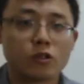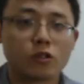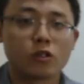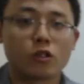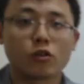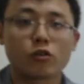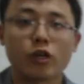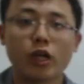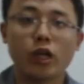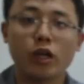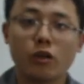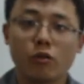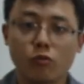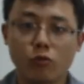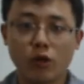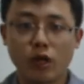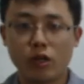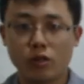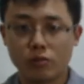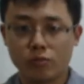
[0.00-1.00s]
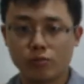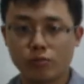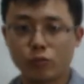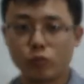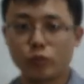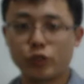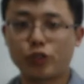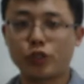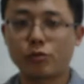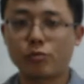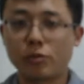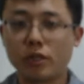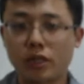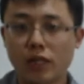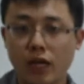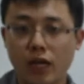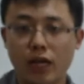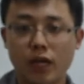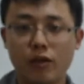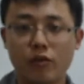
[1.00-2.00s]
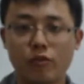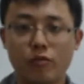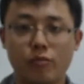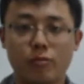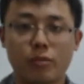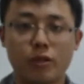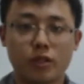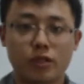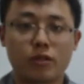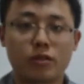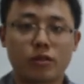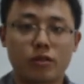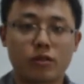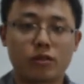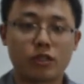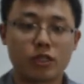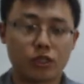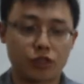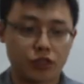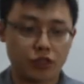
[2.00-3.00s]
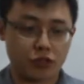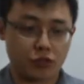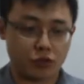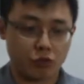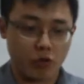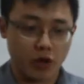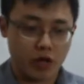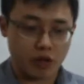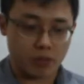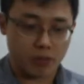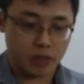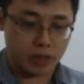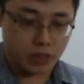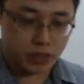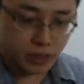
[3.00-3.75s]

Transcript: Okay, well, we should be live, but let's just wait a bit to